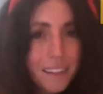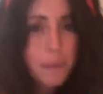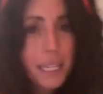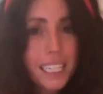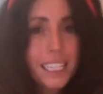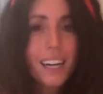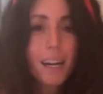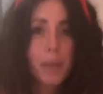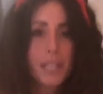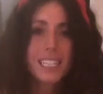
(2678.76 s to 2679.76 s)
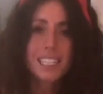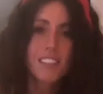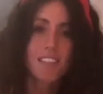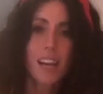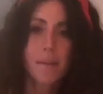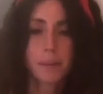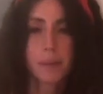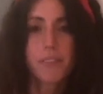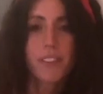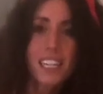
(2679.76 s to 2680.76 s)
me, I'm on Instagram, I'm
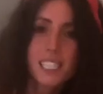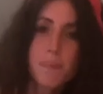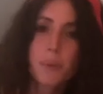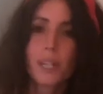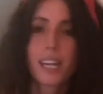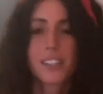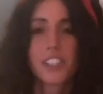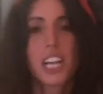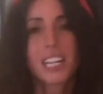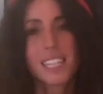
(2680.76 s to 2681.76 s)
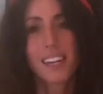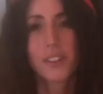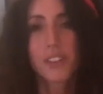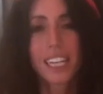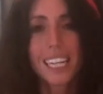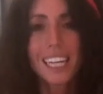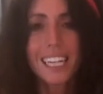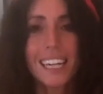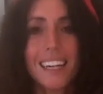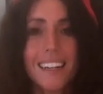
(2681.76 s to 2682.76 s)
on Facebook under Chantelle
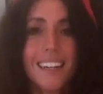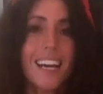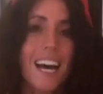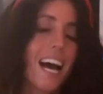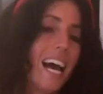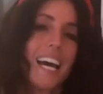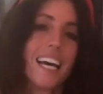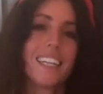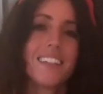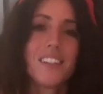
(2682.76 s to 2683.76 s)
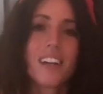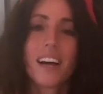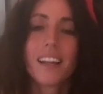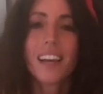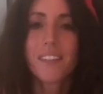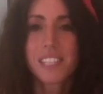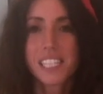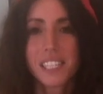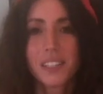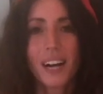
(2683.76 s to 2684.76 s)
Tranchina. And I'd love to
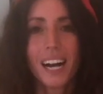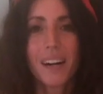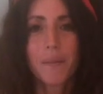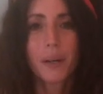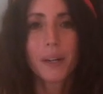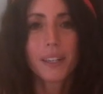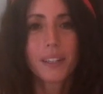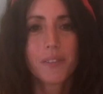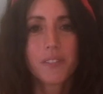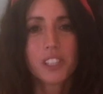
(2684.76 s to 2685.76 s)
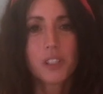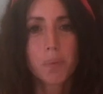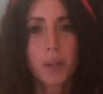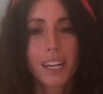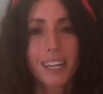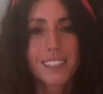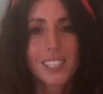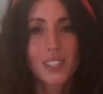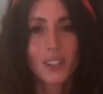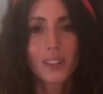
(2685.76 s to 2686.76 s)
see your artwork, your finished products.
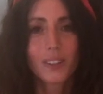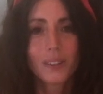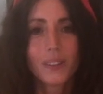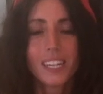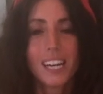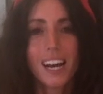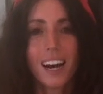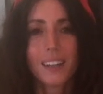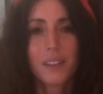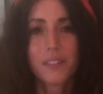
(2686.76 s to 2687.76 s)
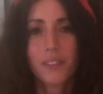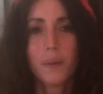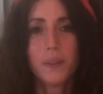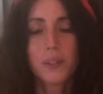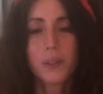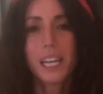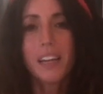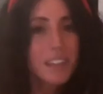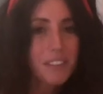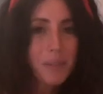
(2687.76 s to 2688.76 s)
So I look forward to
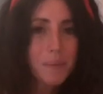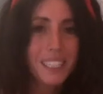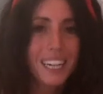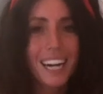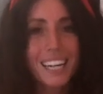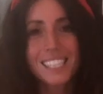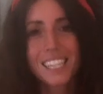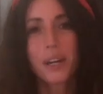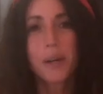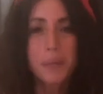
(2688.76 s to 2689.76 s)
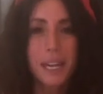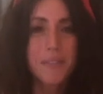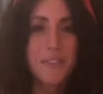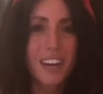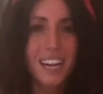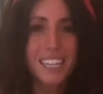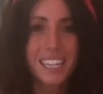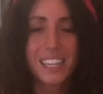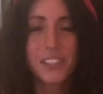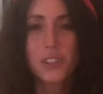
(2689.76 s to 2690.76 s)
hearing from you guys, and I hope you had fun.
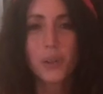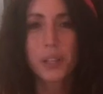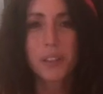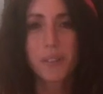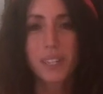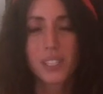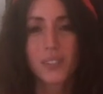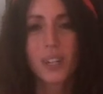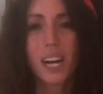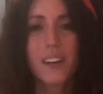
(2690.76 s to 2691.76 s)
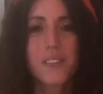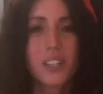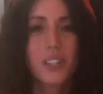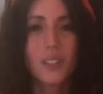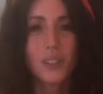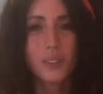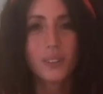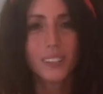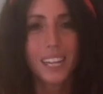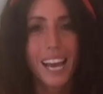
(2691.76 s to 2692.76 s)
Enjoy the rest of your
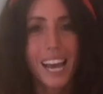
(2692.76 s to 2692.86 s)
afternoon,